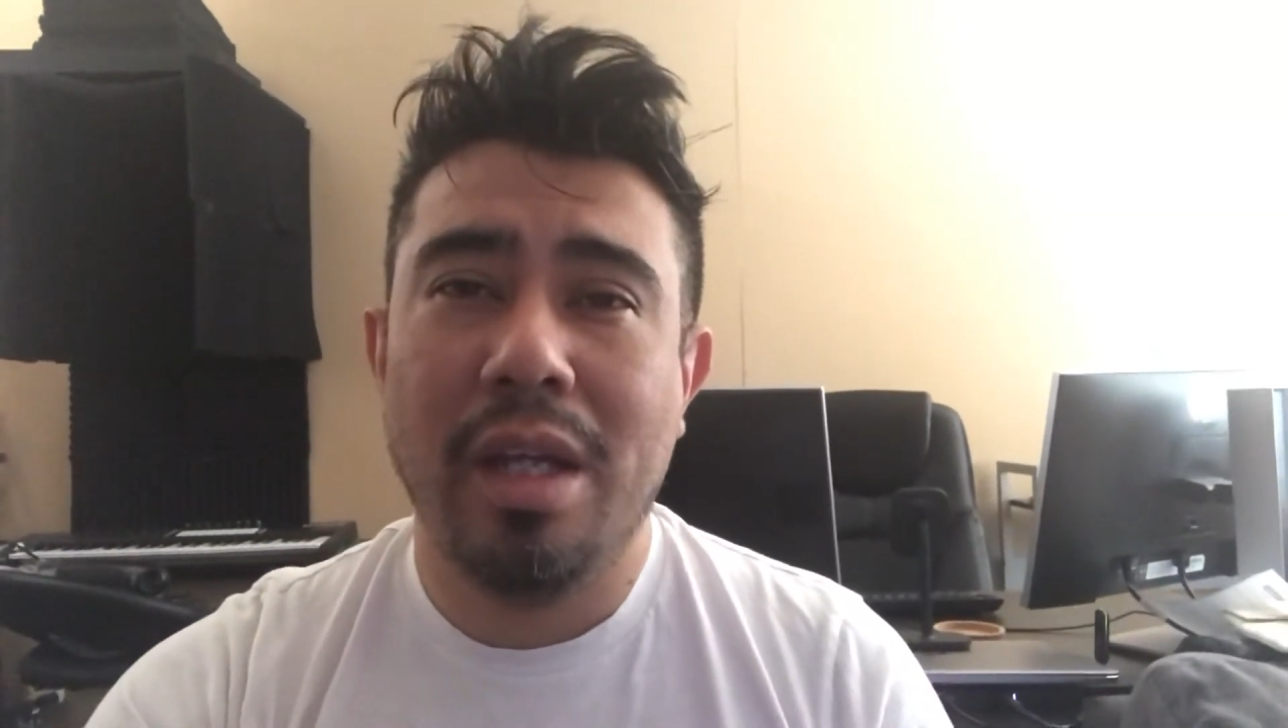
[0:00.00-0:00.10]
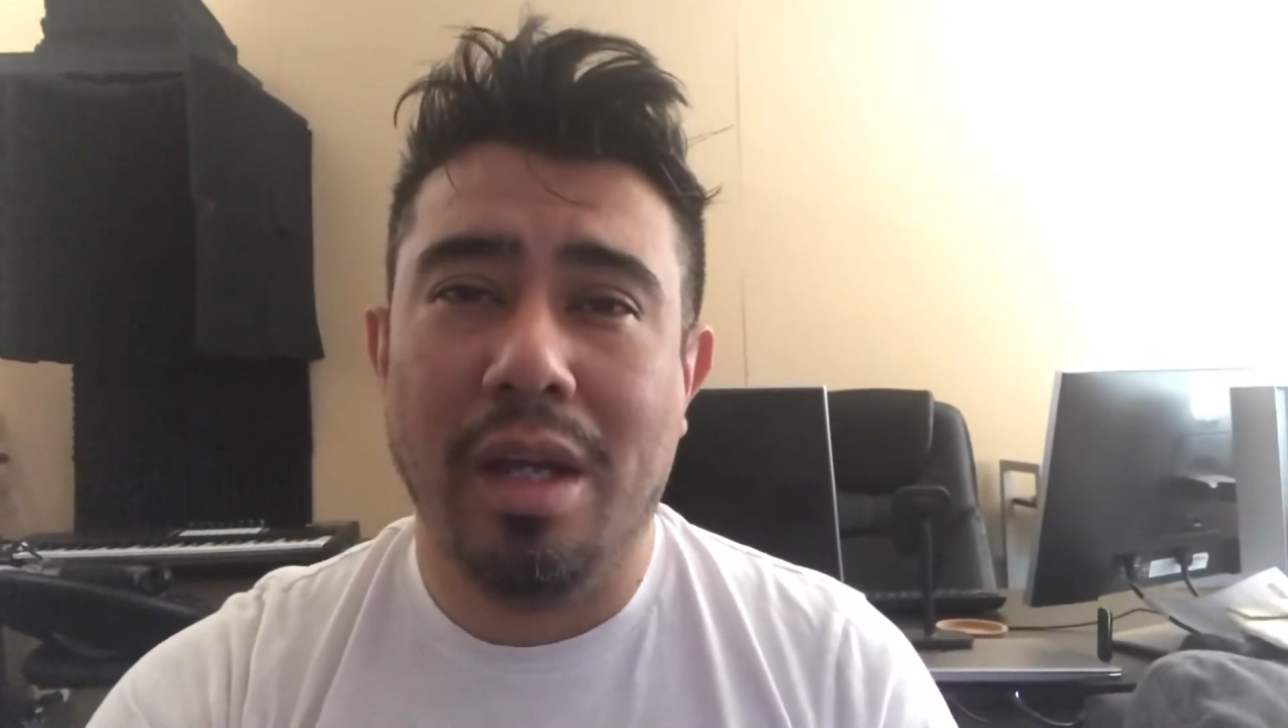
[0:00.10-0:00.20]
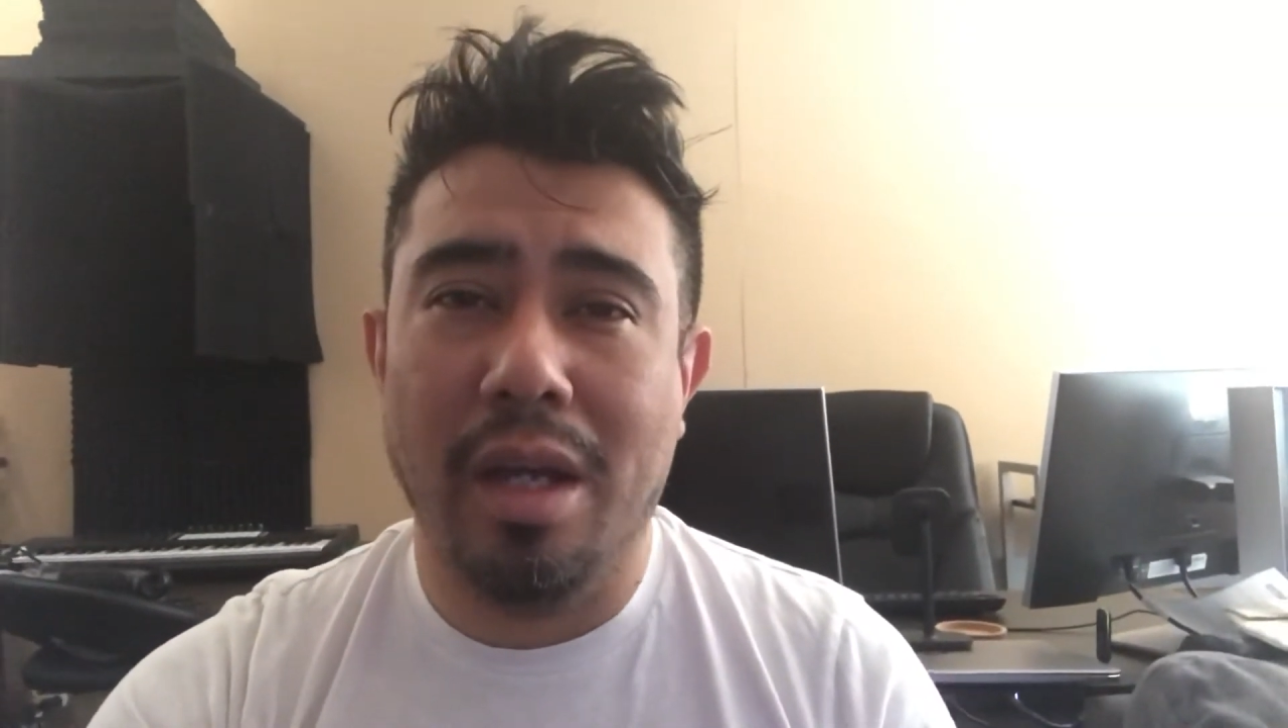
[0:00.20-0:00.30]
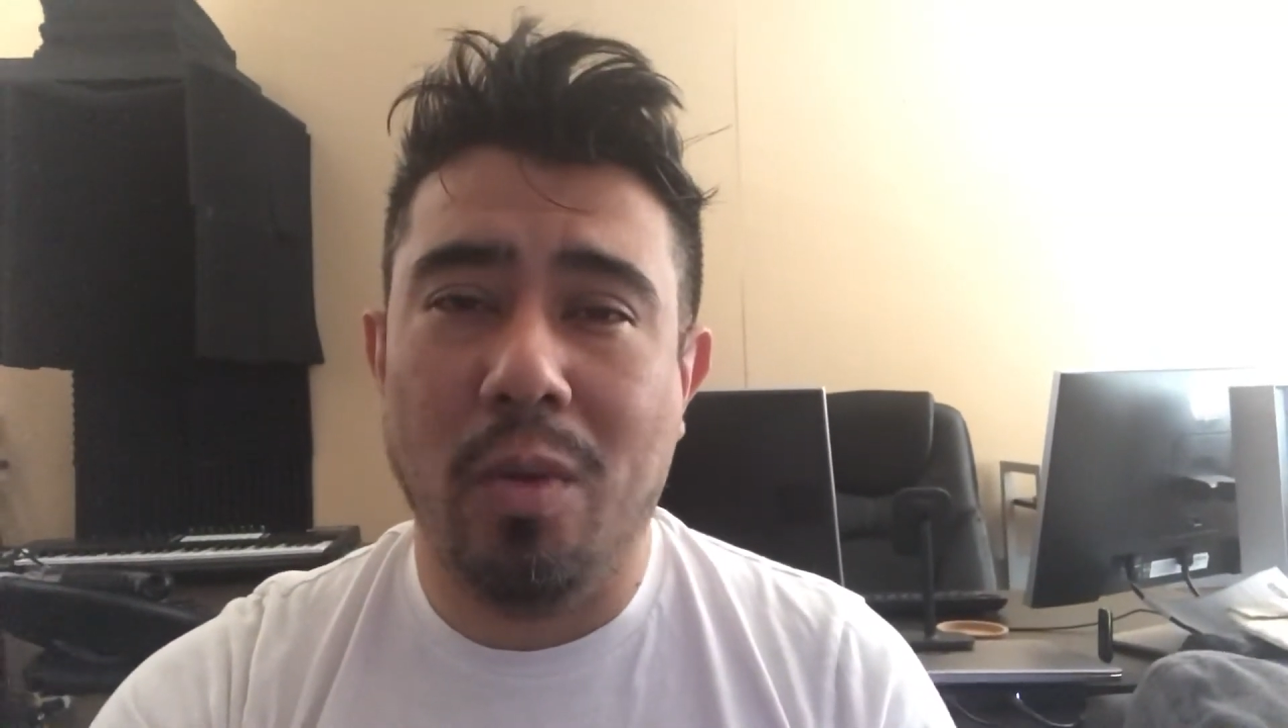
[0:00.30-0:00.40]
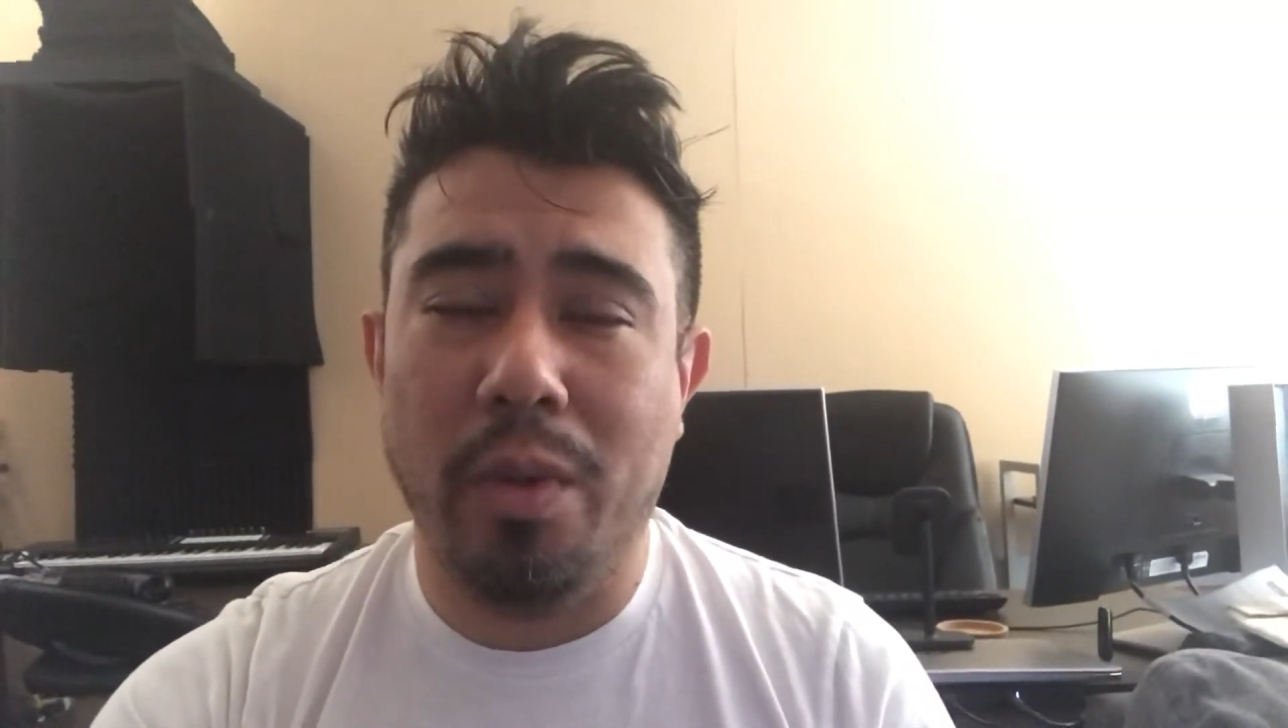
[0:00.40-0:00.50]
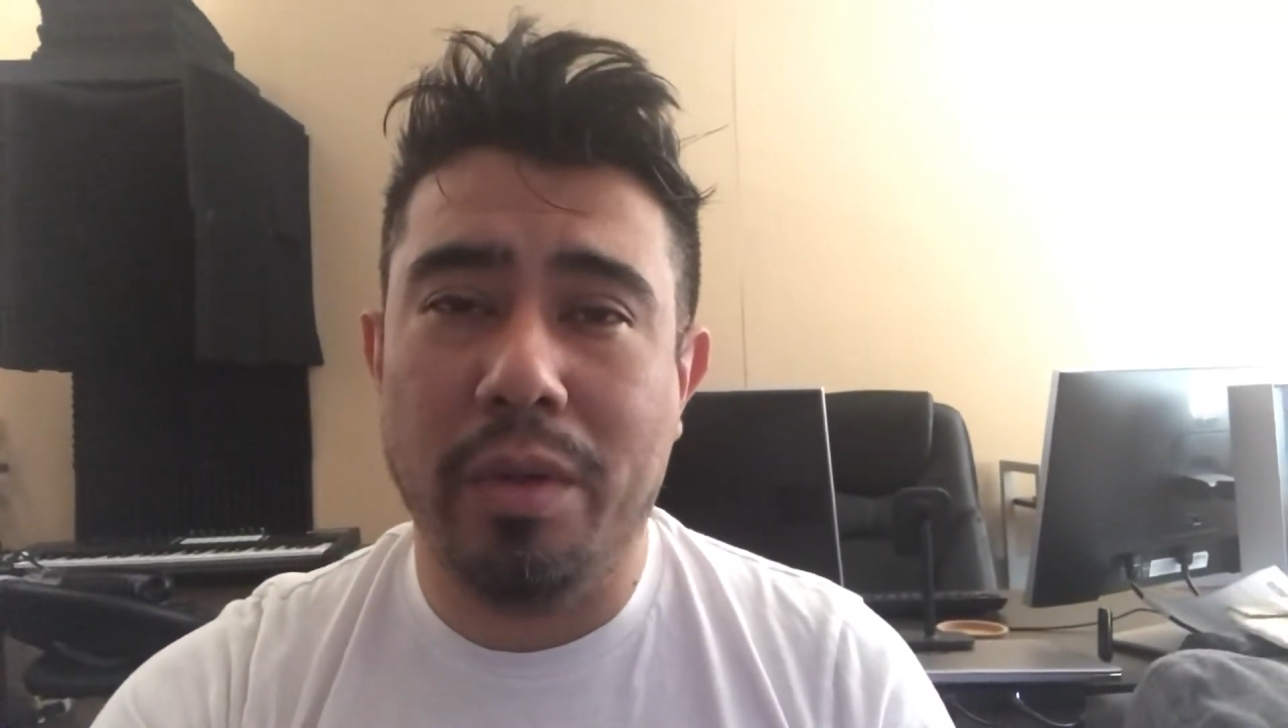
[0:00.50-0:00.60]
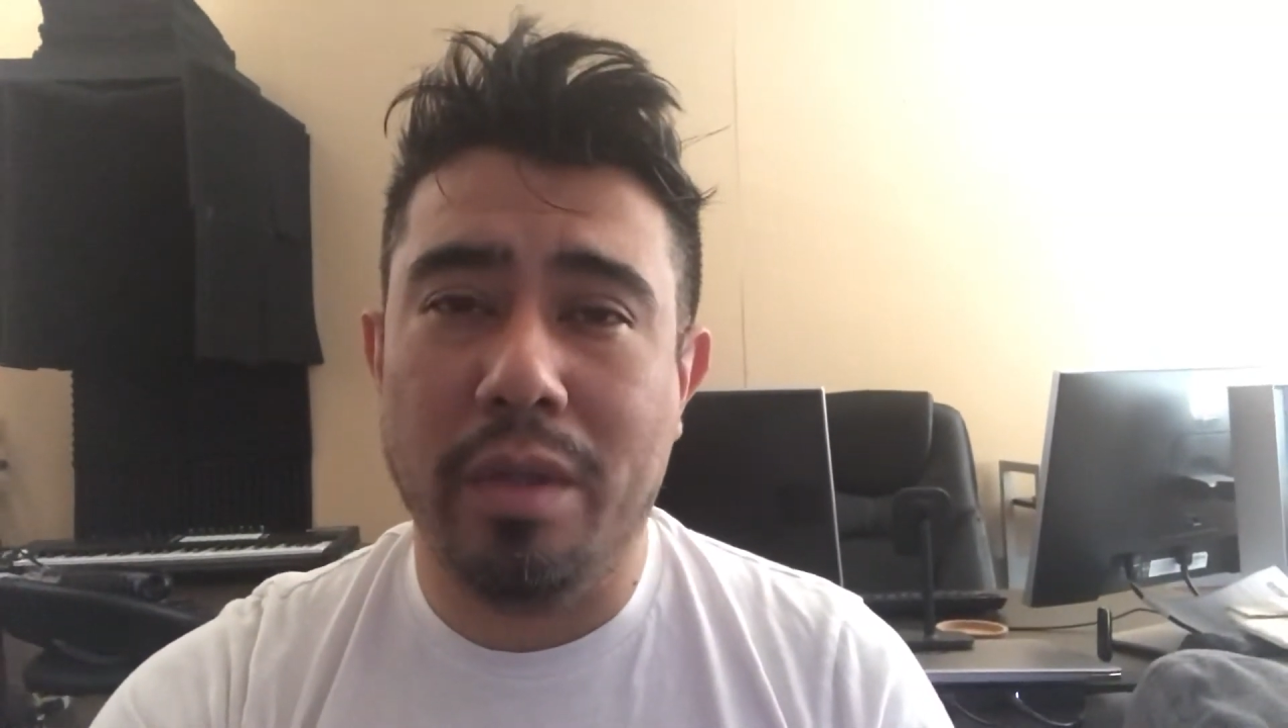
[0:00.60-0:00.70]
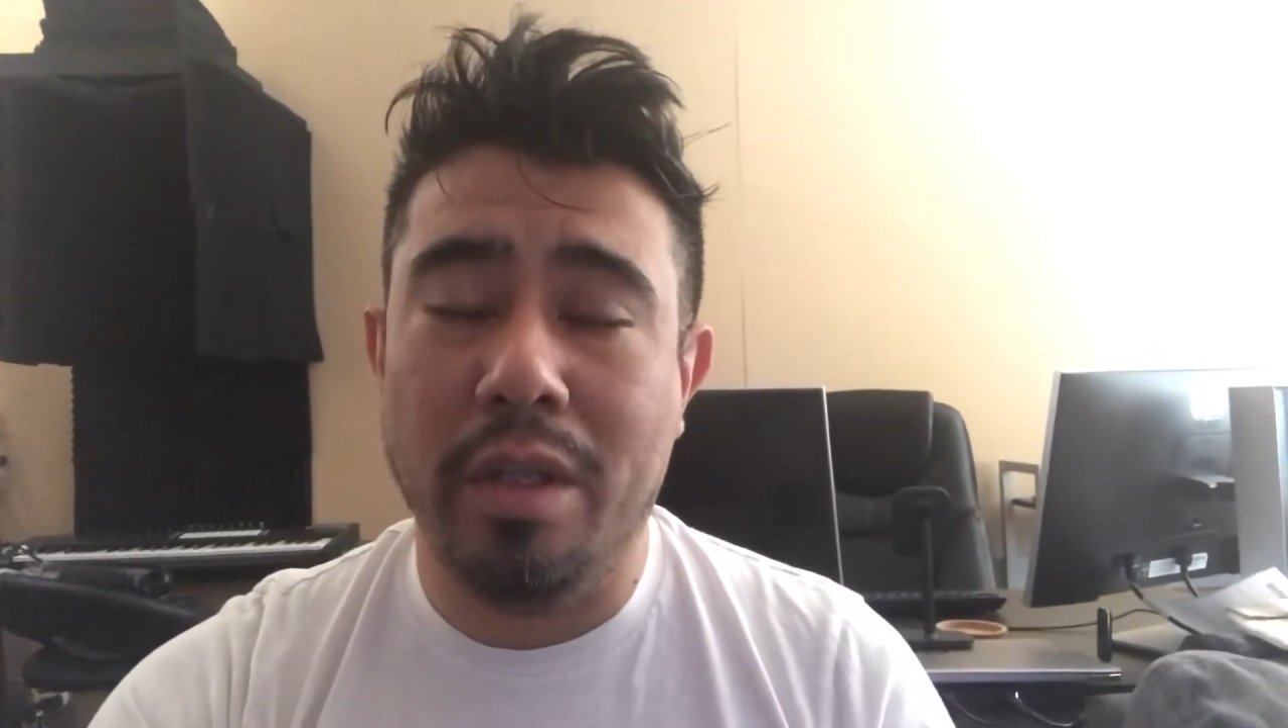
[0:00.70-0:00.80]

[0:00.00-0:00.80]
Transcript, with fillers: uh, with